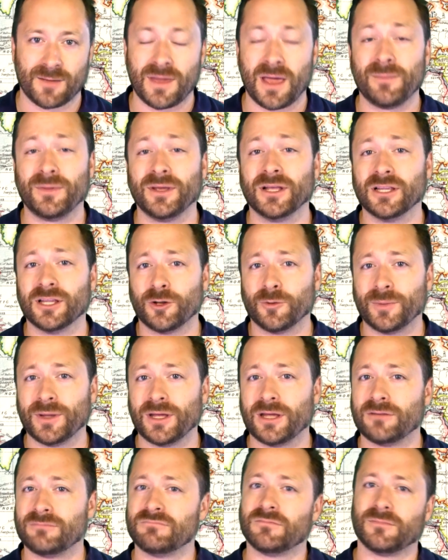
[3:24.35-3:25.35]
Maybe a little
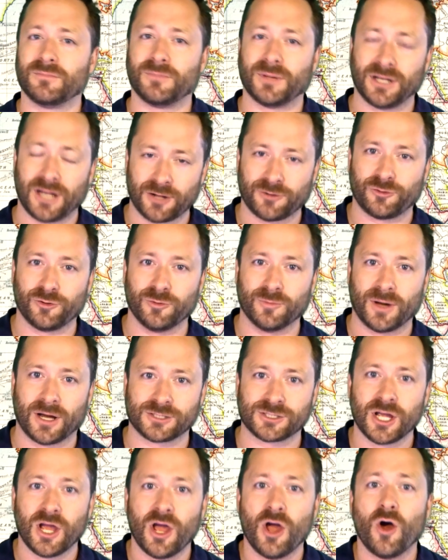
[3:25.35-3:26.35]
bit, but not too
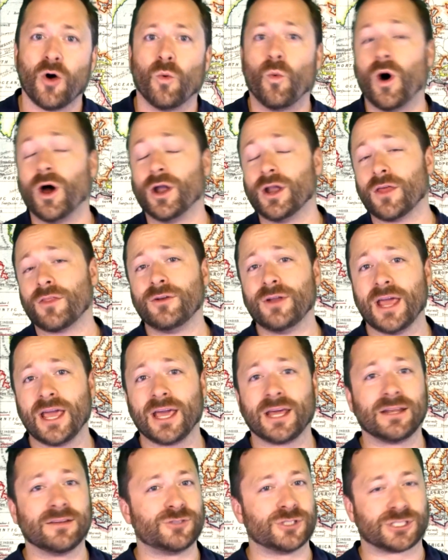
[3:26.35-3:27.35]
much. One other
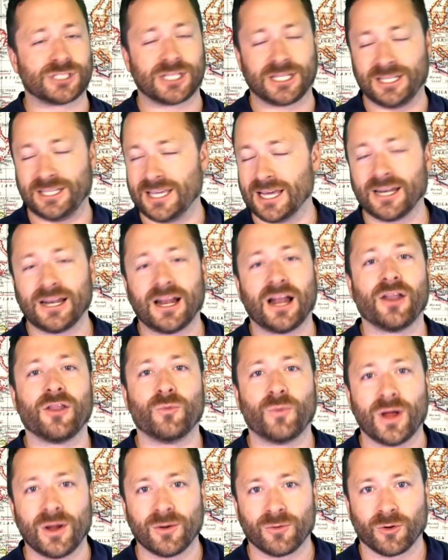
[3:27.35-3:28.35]
negative, just to get it out of the
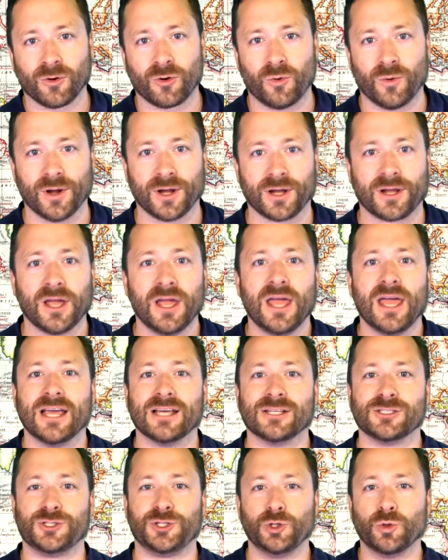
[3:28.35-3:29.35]
way real quick,
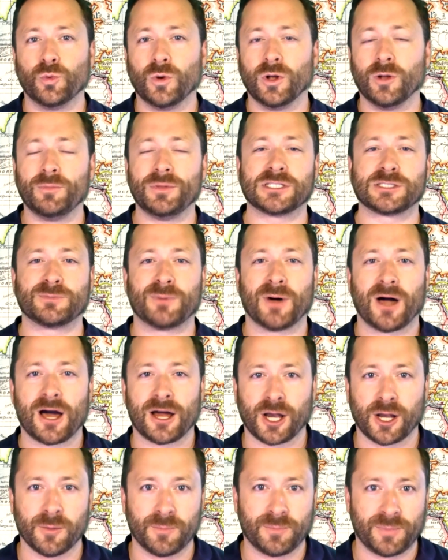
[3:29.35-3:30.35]
is you will be
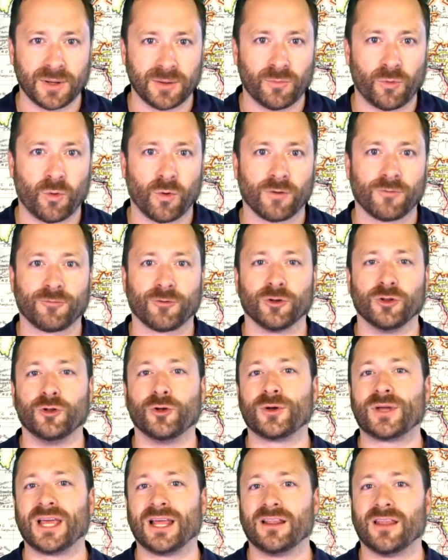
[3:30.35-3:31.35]
spotted a bit more for
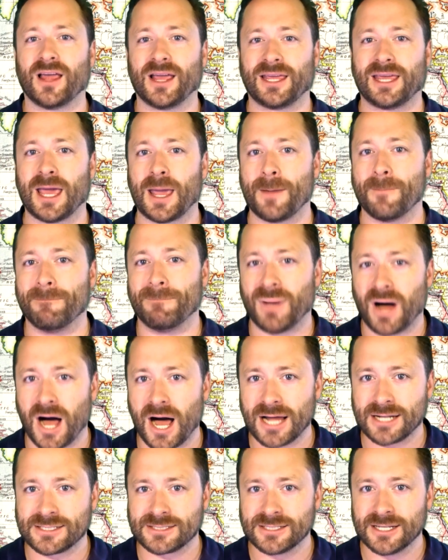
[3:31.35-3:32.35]
looking like a
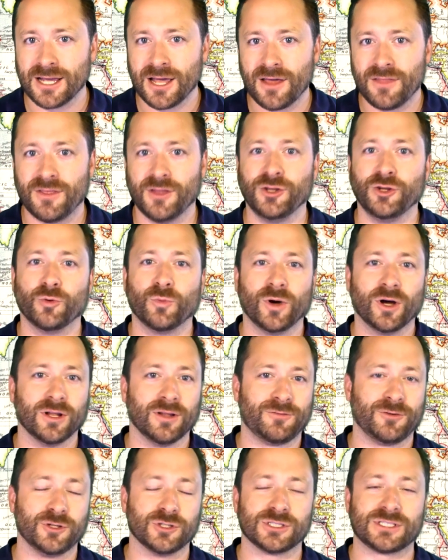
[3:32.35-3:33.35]
bot than you will
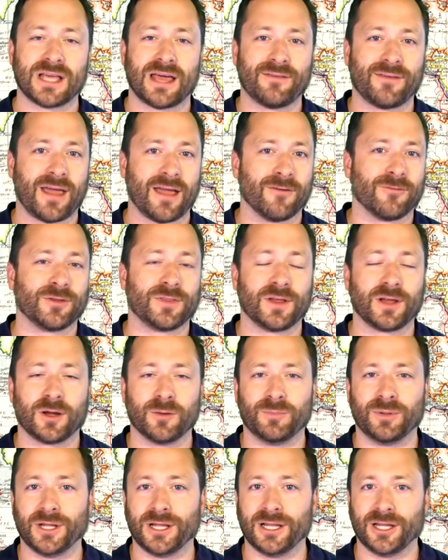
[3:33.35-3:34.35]
if you just have everything
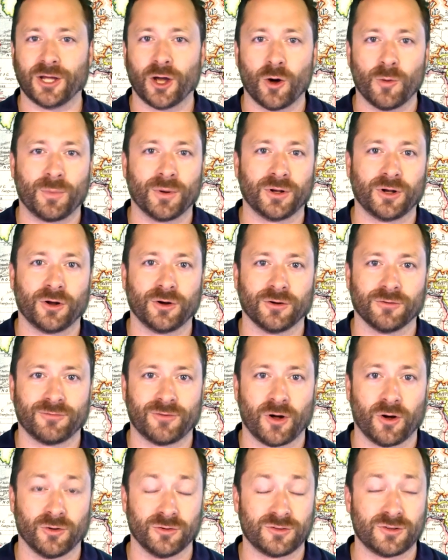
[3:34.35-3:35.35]
completely open on your
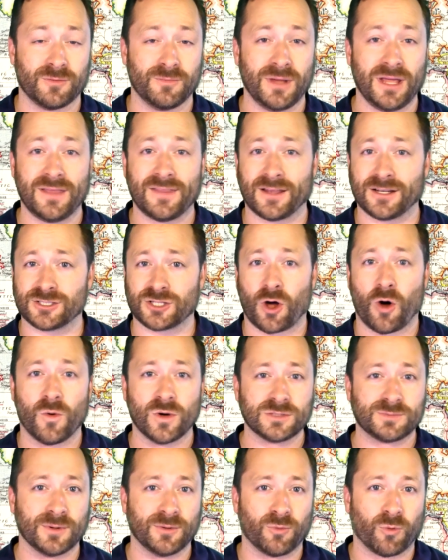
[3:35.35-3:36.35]
phone. To me, that has
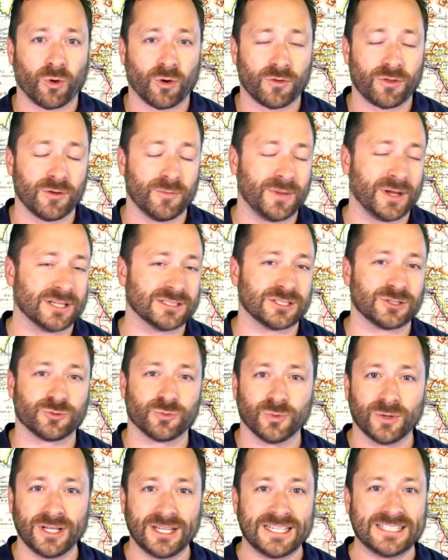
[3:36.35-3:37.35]
always been worth it because it's
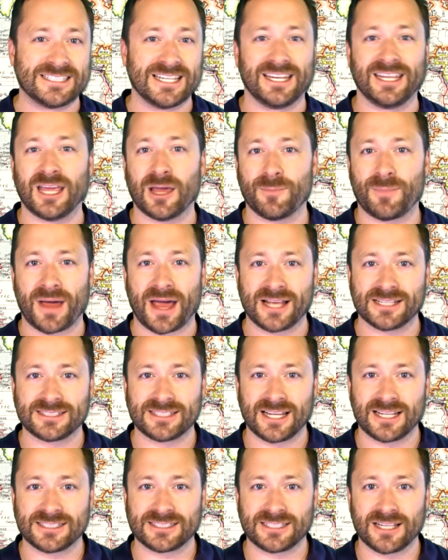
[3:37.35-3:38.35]
really easy to get past
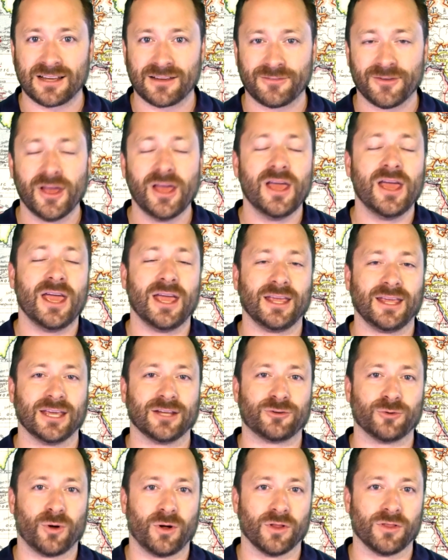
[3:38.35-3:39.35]
that stuff and
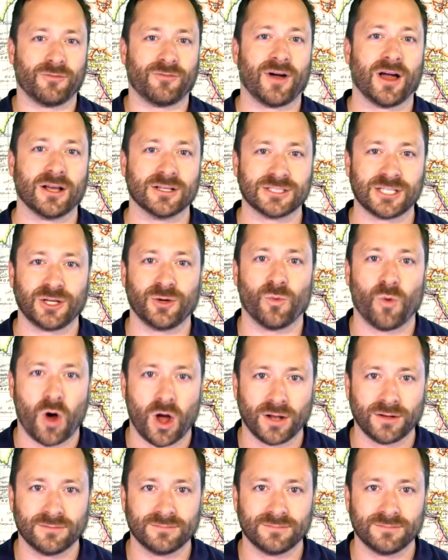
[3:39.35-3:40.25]
get to all the files that you want.